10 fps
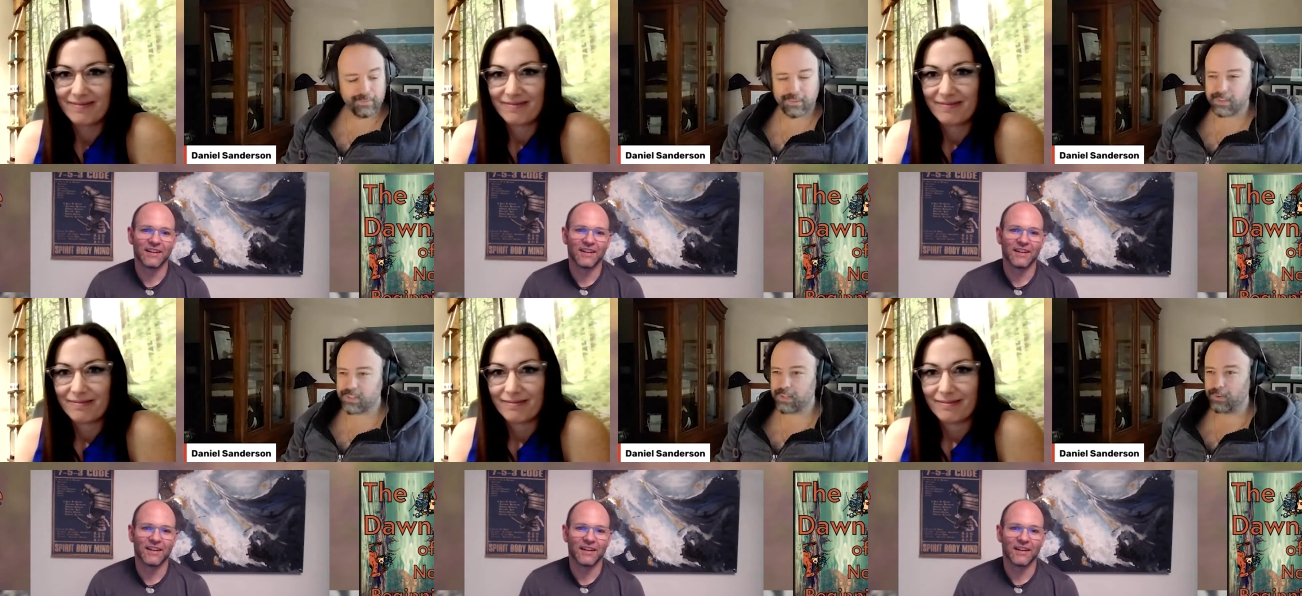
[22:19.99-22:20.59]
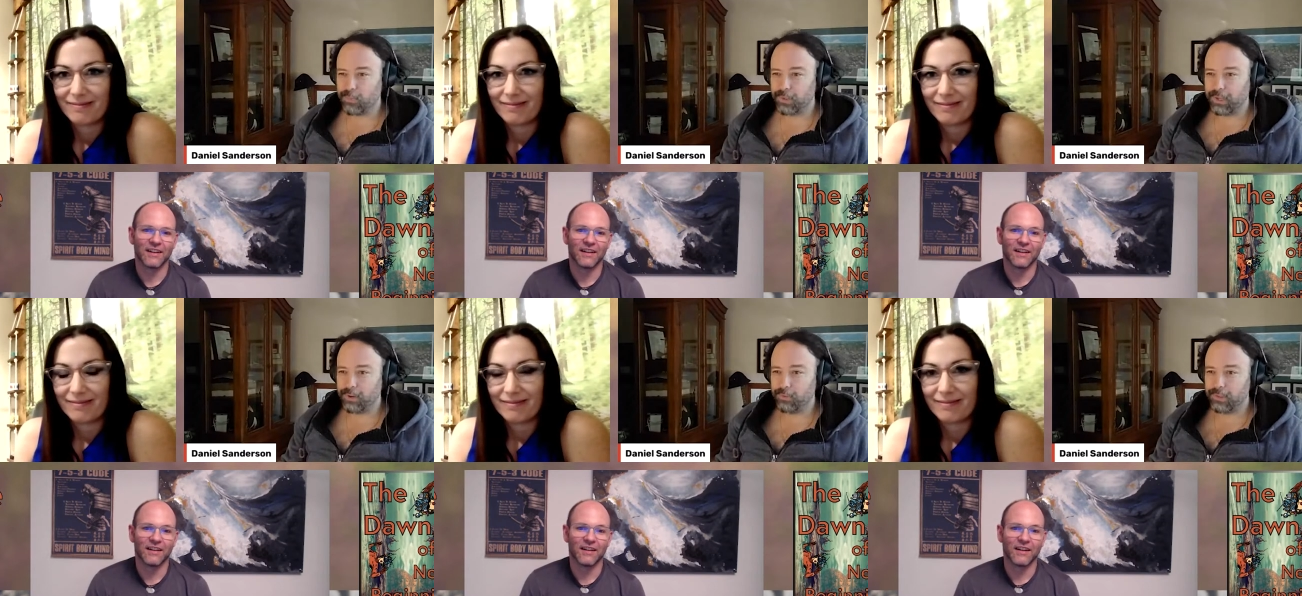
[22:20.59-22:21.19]
Speaker 1: just didn't work
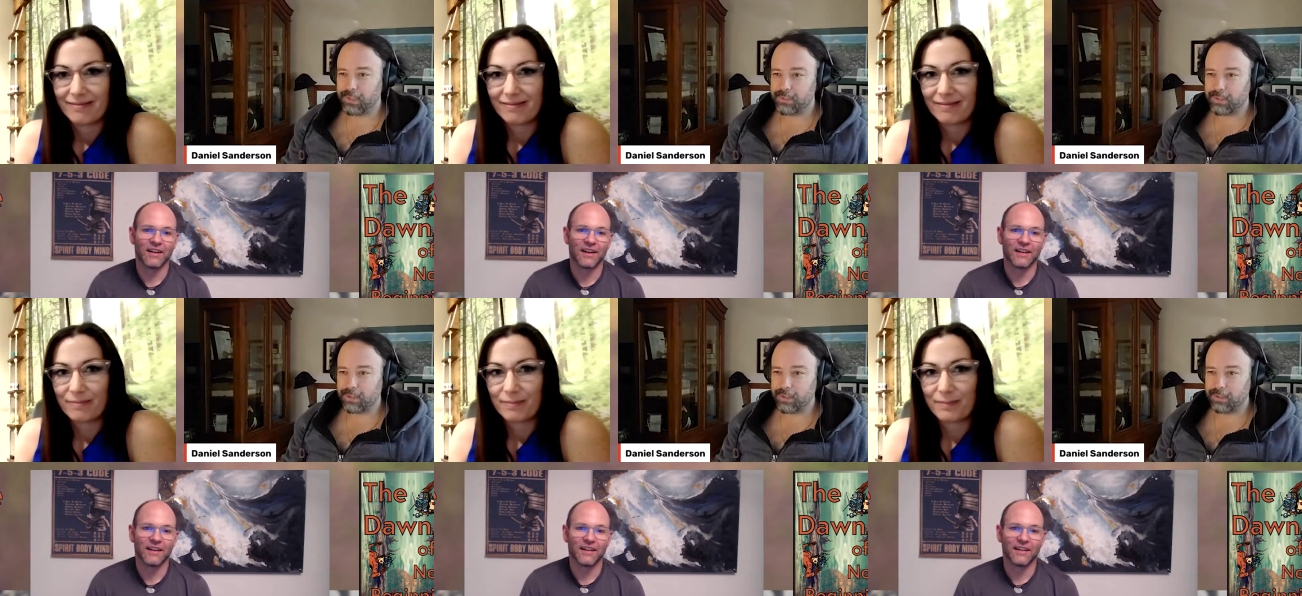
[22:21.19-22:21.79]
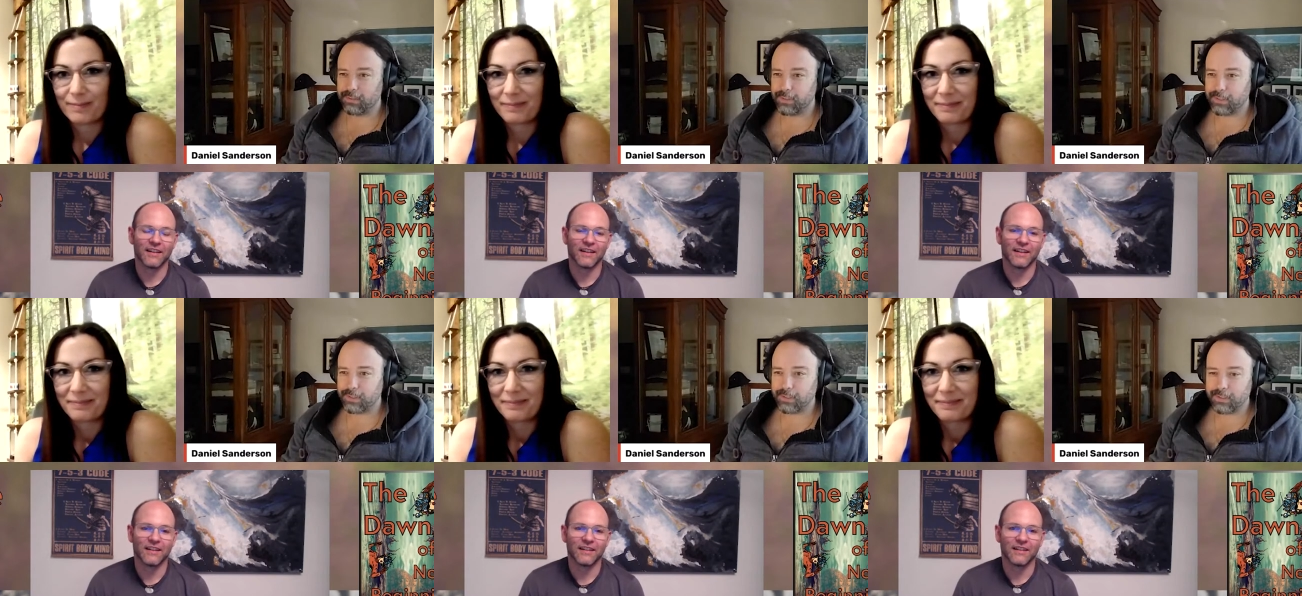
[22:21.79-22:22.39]
out with us. And
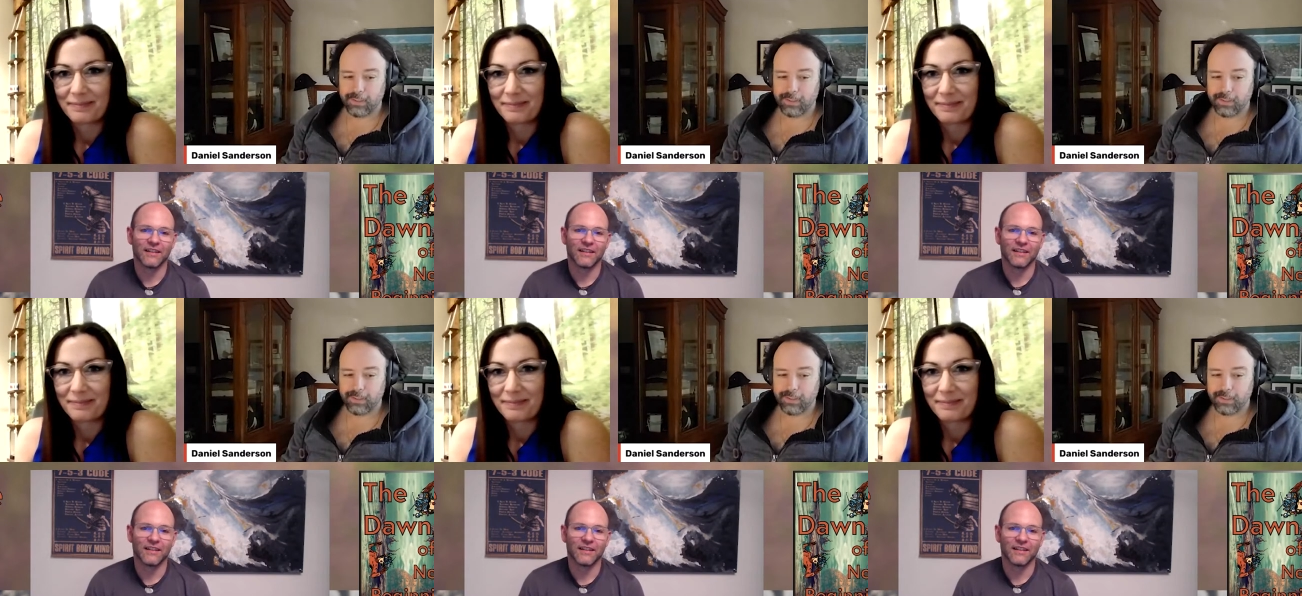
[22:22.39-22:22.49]
uh,